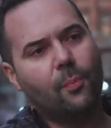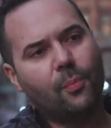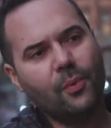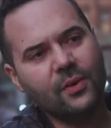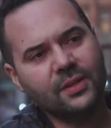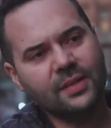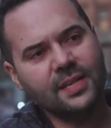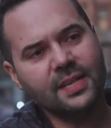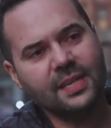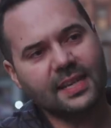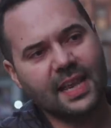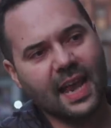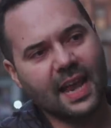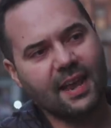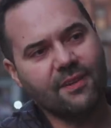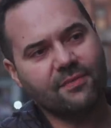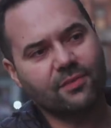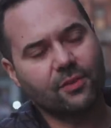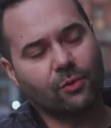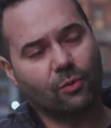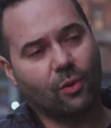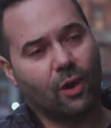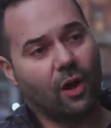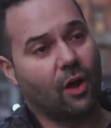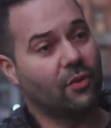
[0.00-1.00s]
Britain gave
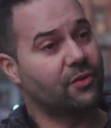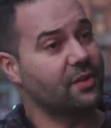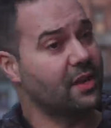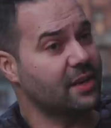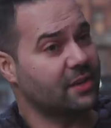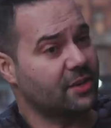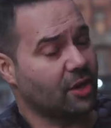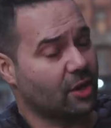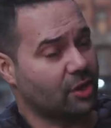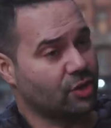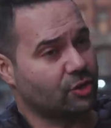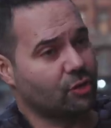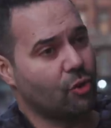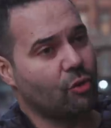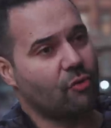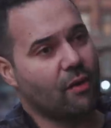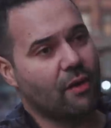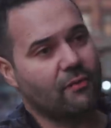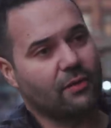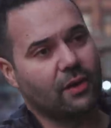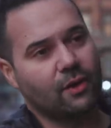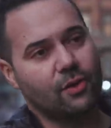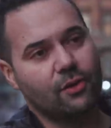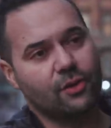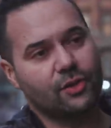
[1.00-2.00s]
the world the Industrial
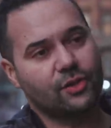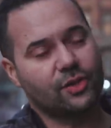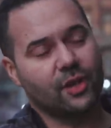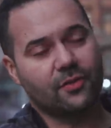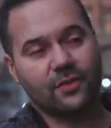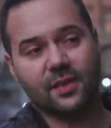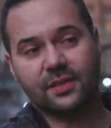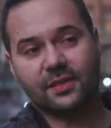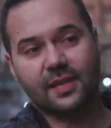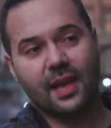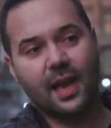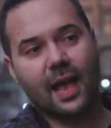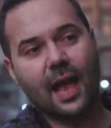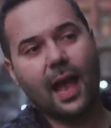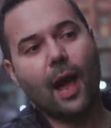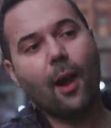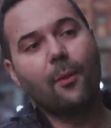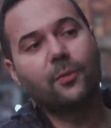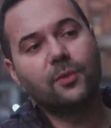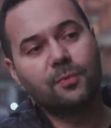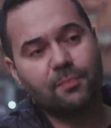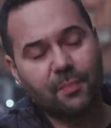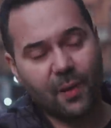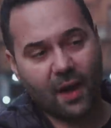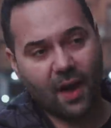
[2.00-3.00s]
Revolution and thus
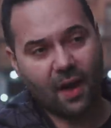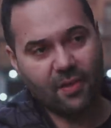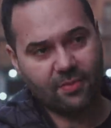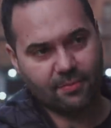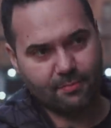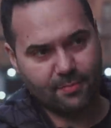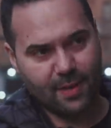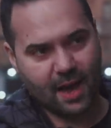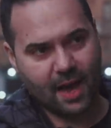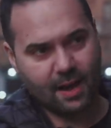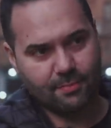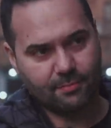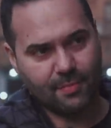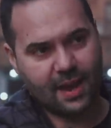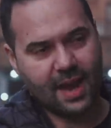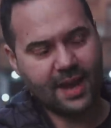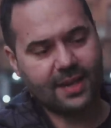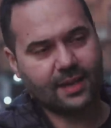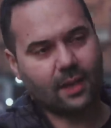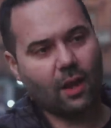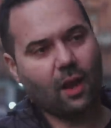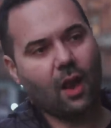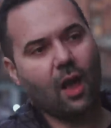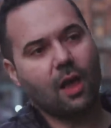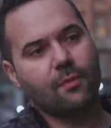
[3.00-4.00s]
helped birth
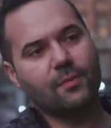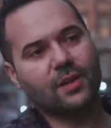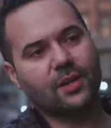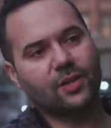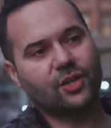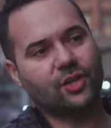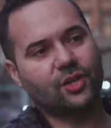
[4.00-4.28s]
man-made climate